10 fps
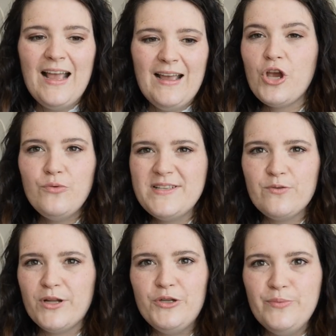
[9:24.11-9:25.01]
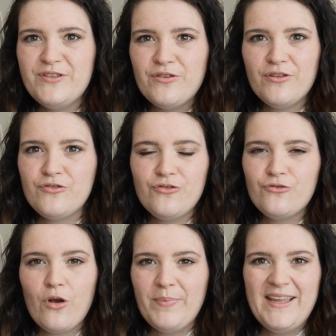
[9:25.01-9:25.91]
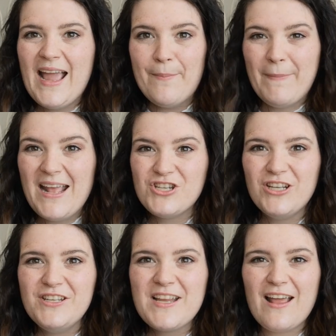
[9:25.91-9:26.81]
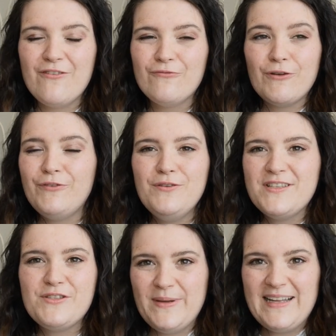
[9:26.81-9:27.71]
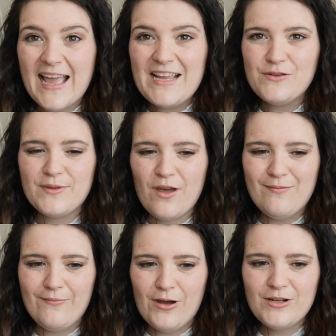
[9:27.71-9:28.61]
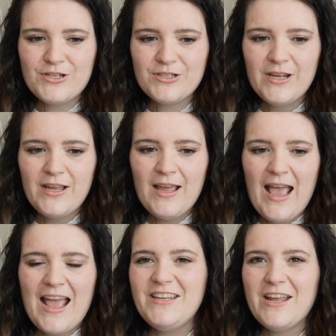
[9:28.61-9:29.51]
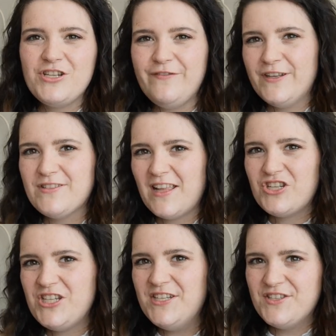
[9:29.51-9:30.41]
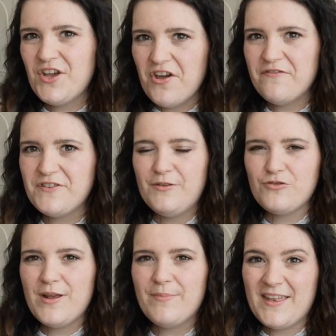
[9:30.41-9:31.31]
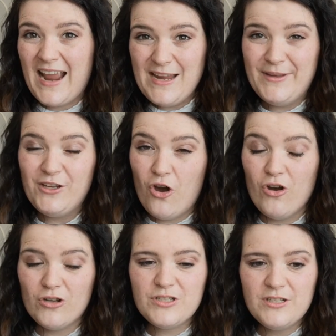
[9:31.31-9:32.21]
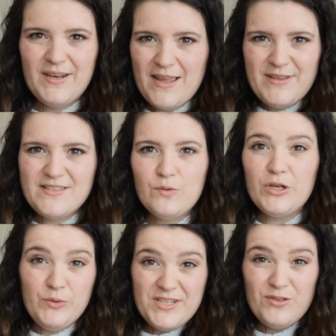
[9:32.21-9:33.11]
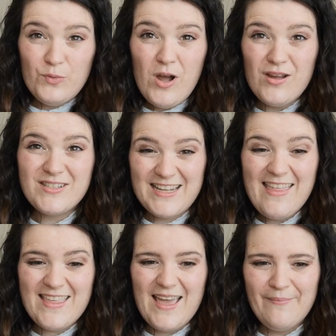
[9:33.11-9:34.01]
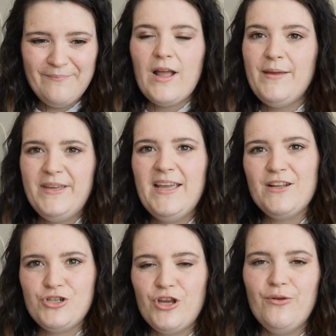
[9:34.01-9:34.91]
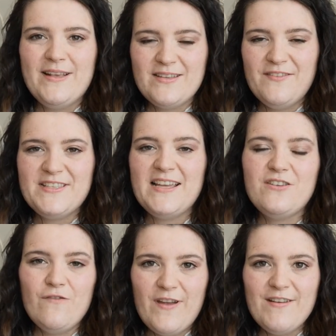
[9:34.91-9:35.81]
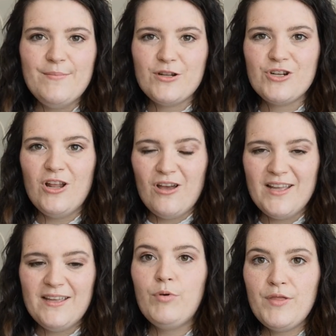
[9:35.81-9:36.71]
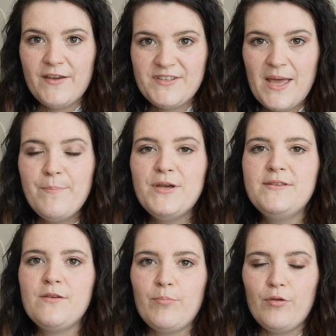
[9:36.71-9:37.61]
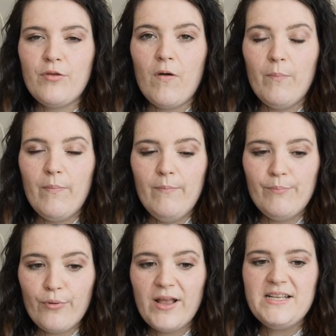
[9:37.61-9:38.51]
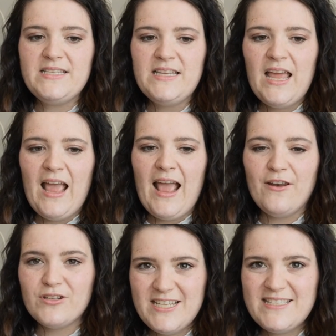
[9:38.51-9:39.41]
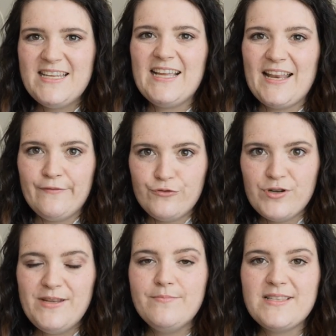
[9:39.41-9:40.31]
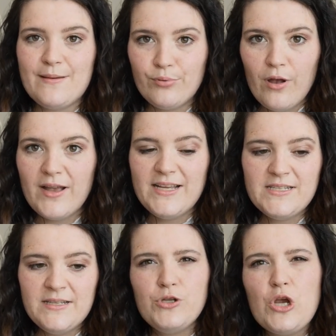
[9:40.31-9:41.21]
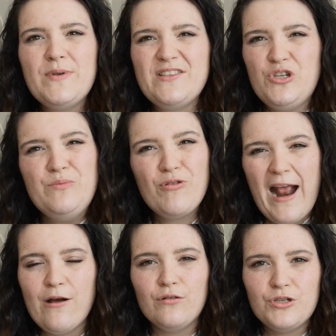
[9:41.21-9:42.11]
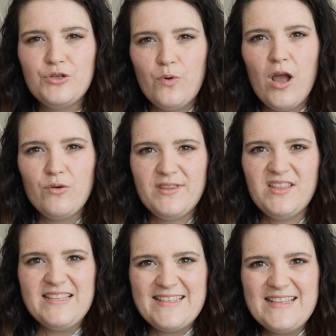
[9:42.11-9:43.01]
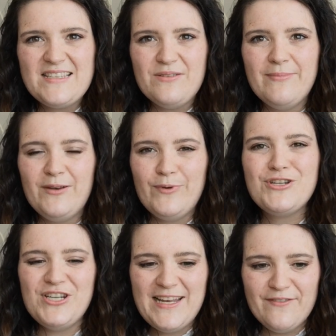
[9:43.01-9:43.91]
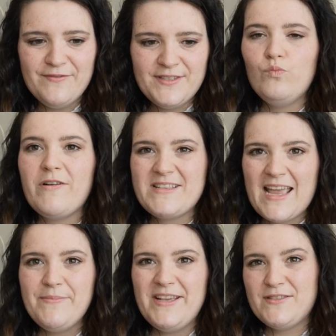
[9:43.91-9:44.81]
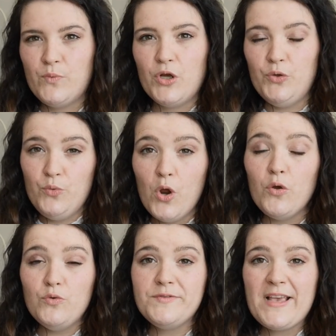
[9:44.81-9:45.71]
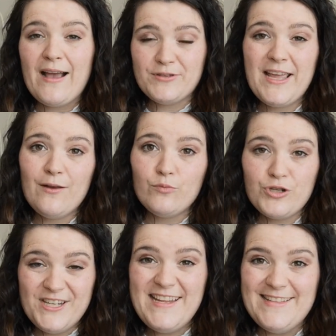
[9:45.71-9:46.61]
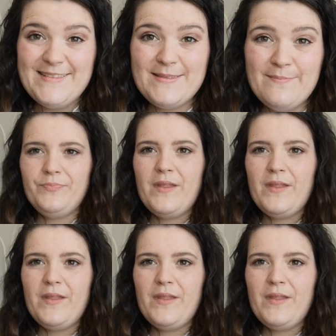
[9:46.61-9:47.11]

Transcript: Jo is the one who is stroppy and petulant and refuses to engage with Aunt March, and yet she feels like she deserved the trip that Amy got. But Amy is the one who did the work to get there. Amy and Jo, as I have said, are very much alike. Both have tempers, both are bright and artistic and have dreams and pride. But Jo is too proud to work within the system in which she lives, whereas Amy is the one who knows how to get what she needs.